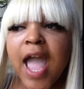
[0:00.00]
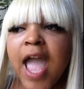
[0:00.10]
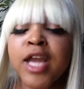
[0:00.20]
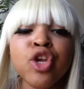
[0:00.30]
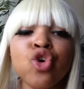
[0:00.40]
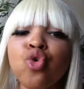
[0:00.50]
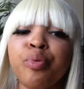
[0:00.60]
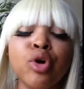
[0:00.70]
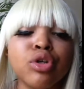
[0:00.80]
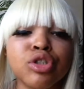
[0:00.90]
And you
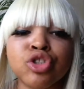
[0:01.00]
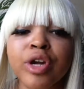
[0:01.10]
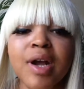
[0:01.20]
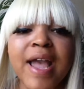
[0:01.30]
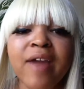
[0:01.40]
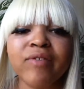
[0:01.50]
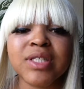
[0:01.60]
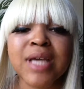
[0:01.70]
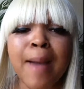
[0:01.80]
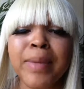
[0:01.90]
pull the trigger every
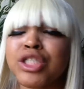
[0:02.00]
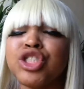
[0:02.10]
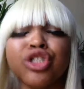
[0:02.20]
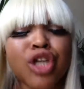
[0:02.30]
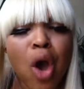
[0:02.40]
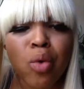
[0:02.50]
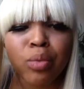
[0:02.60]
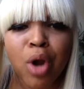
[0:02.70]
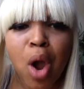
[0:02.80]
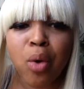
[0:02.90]
time because you
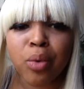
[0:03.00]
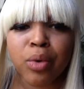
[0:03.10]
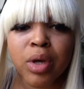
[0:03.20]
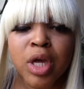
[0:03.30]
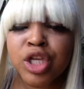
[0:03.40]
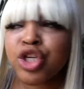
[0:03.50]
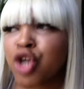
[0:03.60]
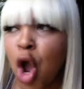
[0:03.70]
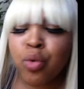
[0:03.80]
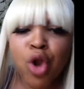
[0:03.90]
don't know. You
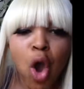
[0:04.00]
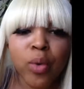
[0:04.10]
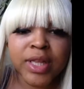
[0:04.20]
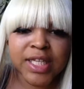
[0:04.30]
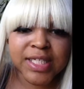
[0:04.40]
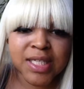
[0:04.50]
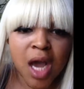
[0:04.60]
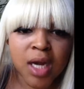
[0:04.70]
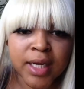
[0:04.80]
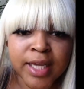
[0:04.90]
don't know what this
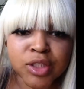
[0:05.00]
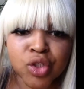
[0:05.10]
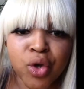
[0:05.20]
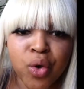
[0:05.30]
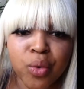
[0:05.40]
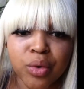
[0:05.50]
gun can do.